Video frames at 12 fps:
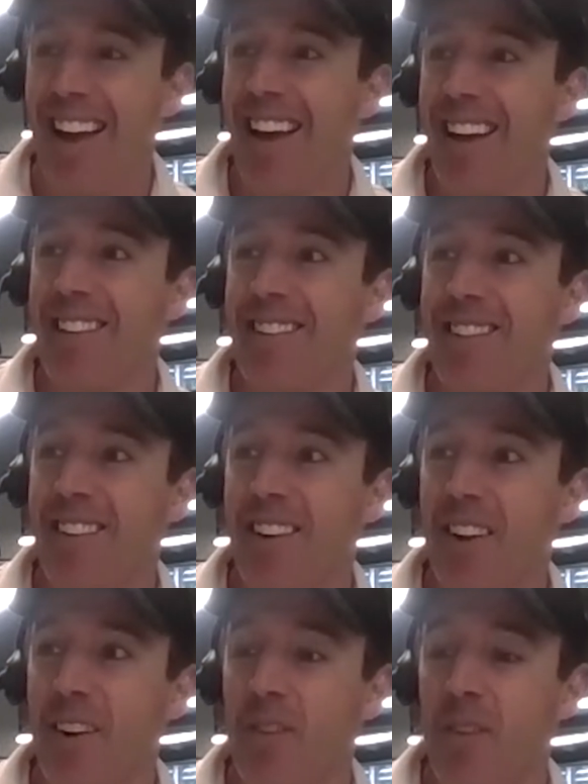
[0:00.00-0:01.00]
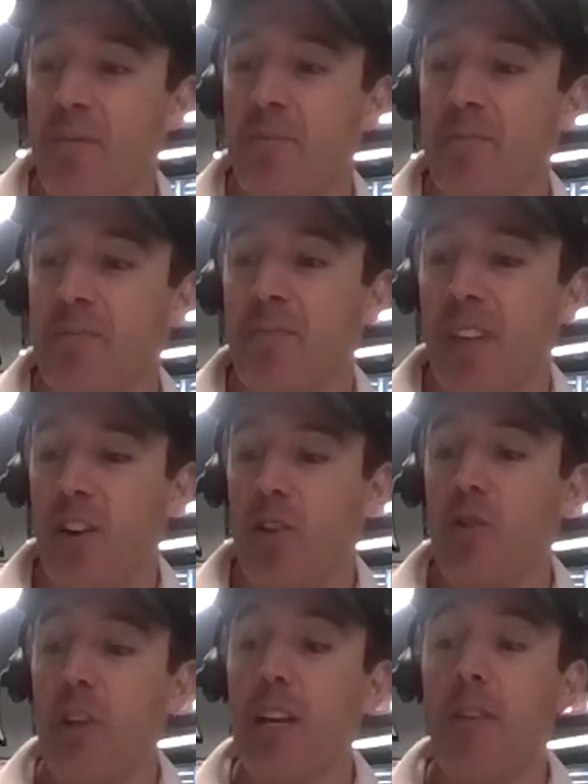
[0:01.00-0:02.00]
And
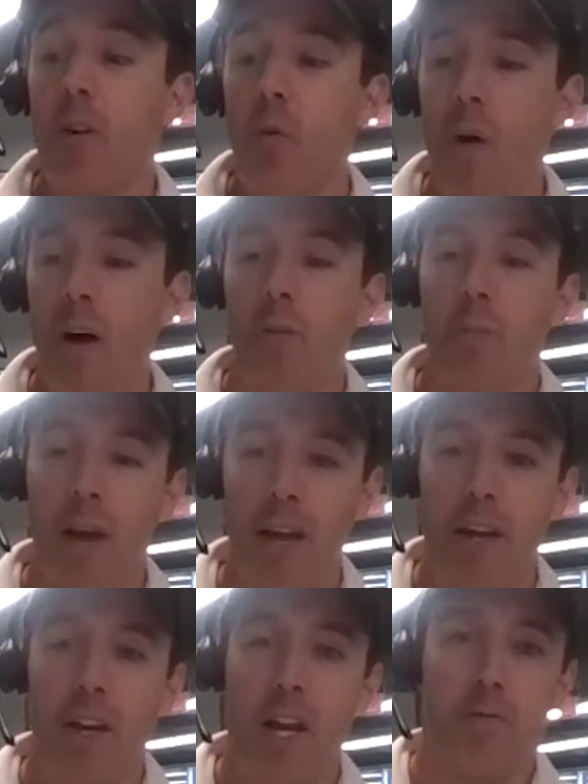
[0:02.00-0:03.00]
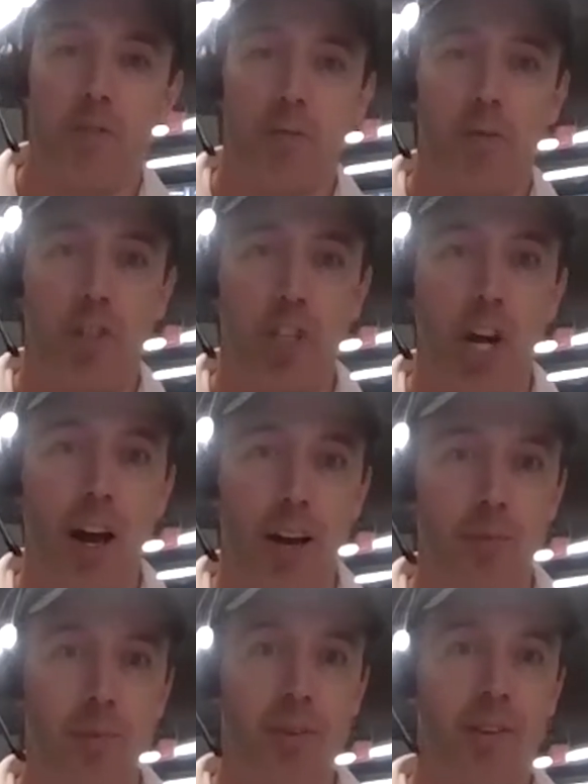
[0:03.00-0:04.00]
you leave a well-paying, comfortable
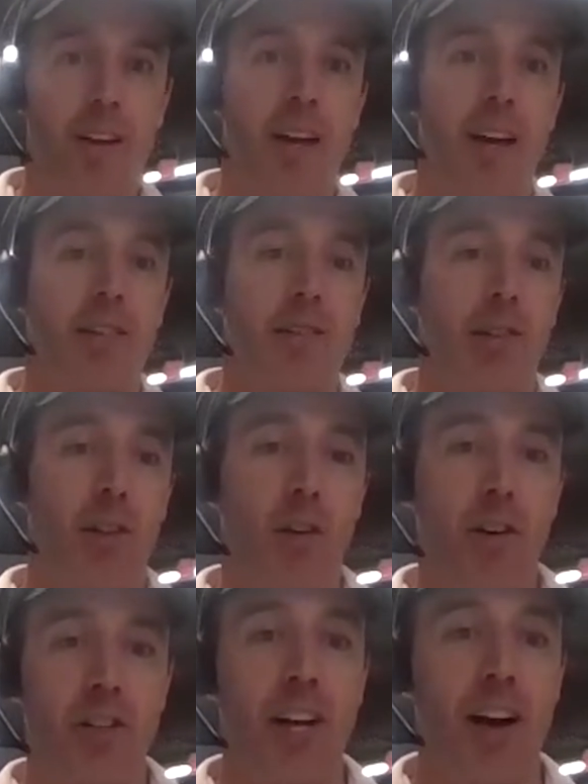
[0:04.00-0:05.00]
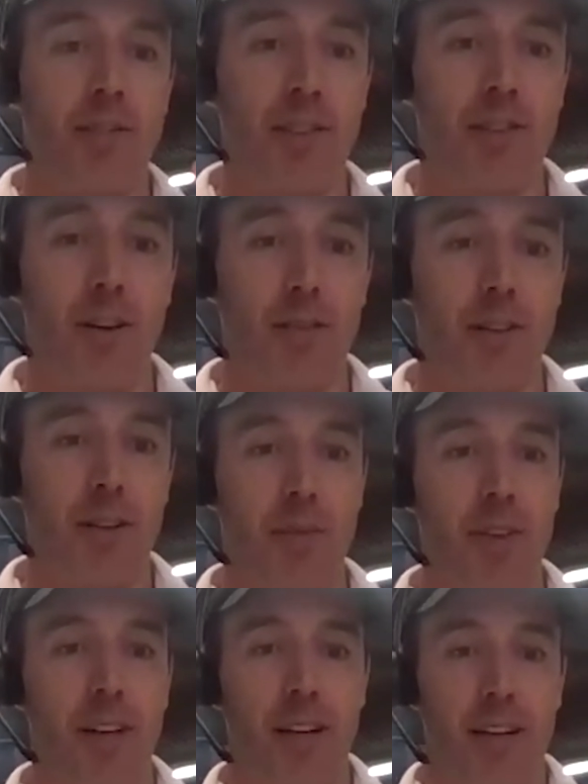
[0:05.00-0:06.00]
job and launch out to start
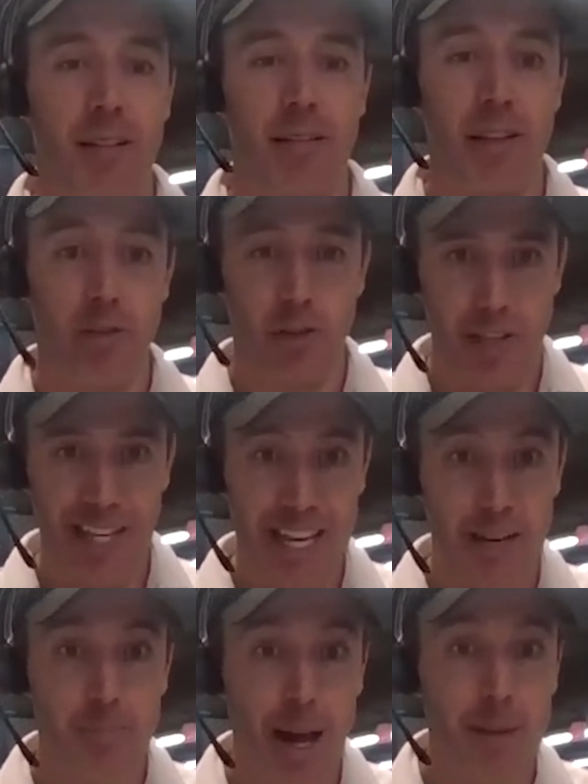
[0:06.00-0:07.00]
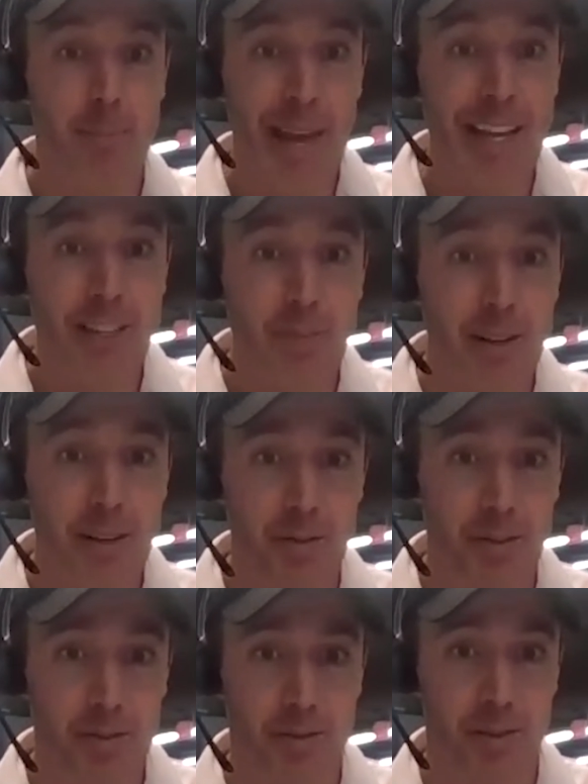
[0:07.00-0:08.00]
something literally in my basement
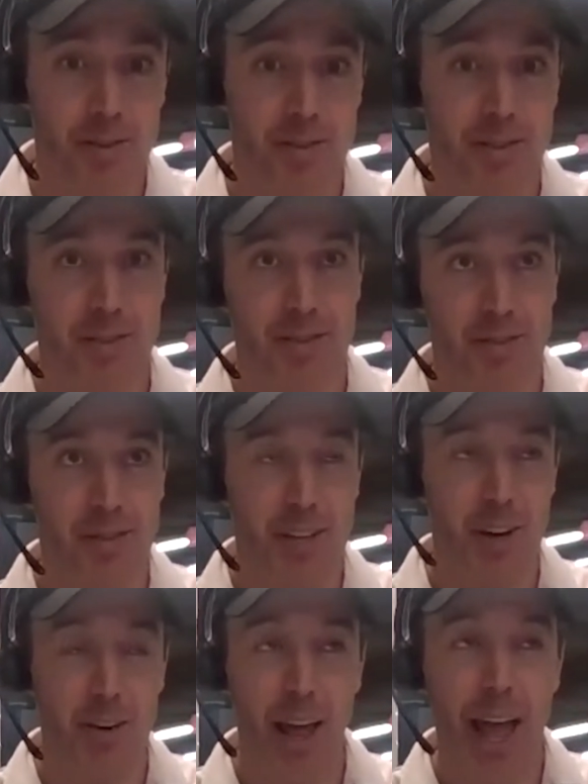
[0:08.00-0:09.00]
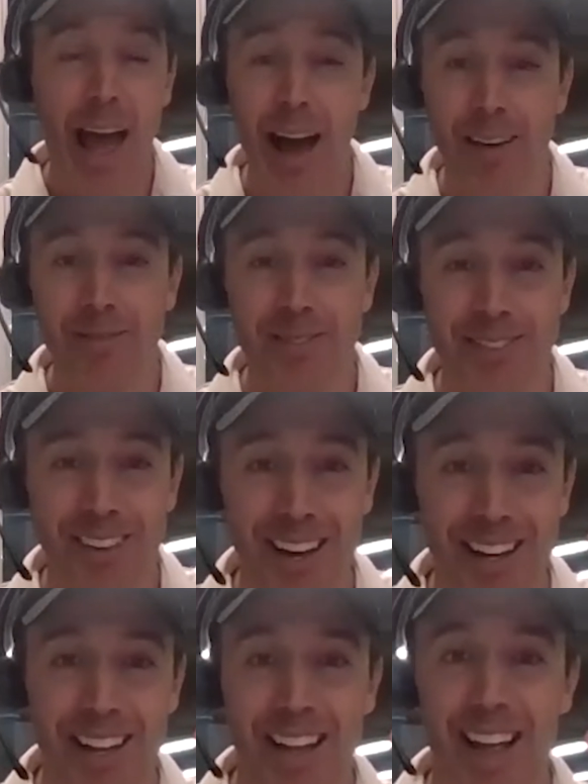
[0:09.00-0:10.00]
for the first year and a half,
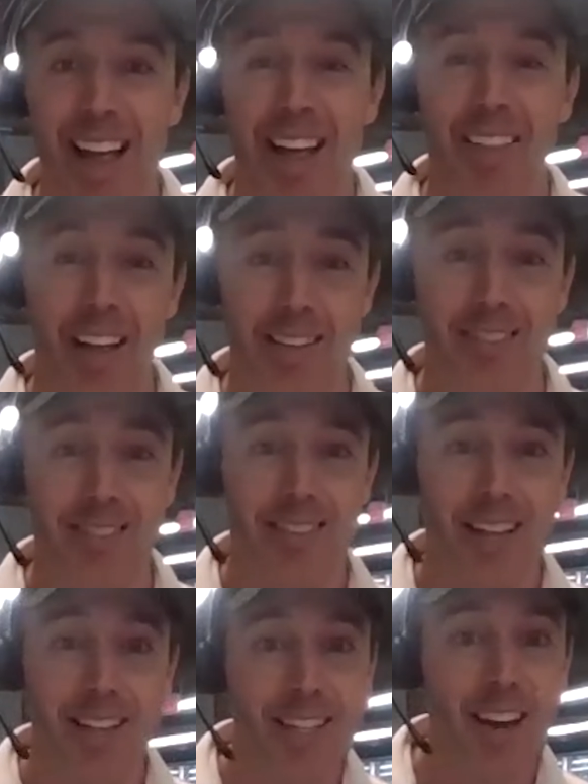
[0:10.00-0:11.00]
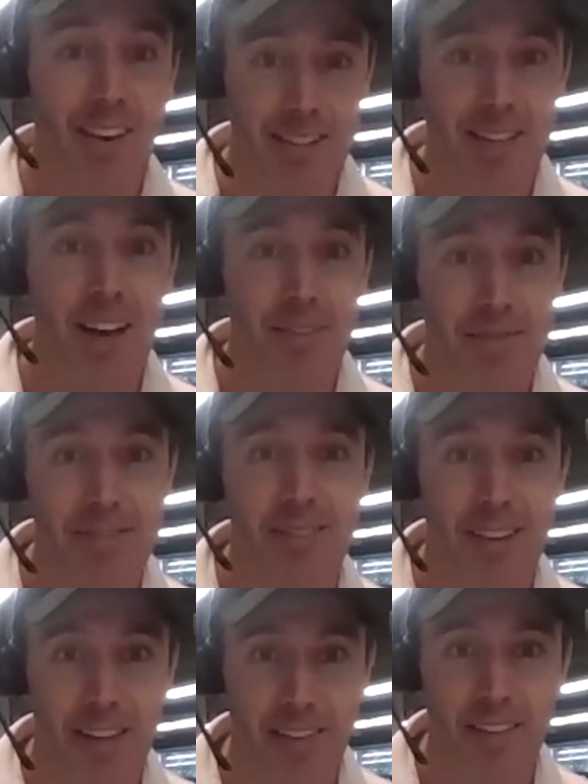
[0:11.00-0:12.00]
right? That's scary stuff,
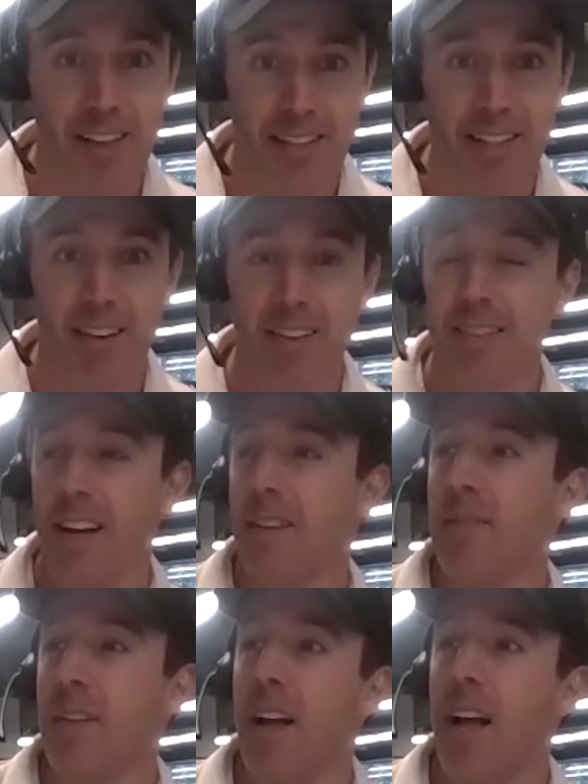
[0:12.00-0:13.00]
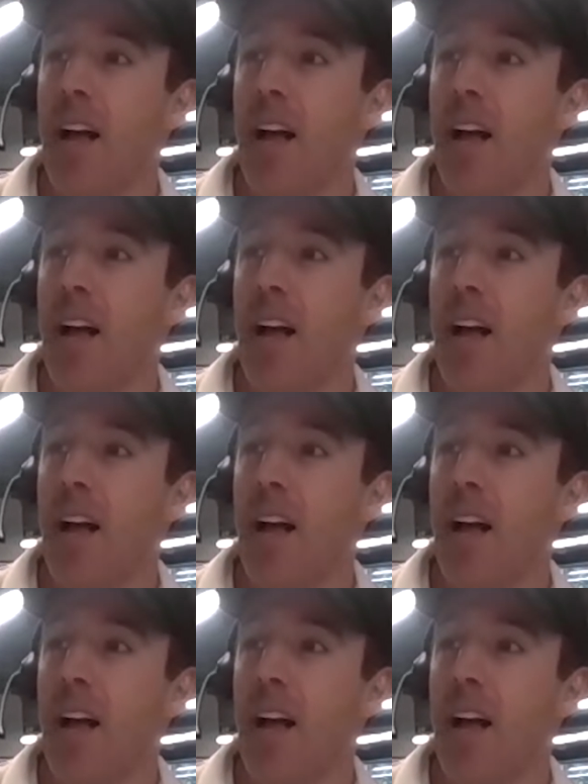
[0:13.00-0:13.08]
right? That's scary stuff.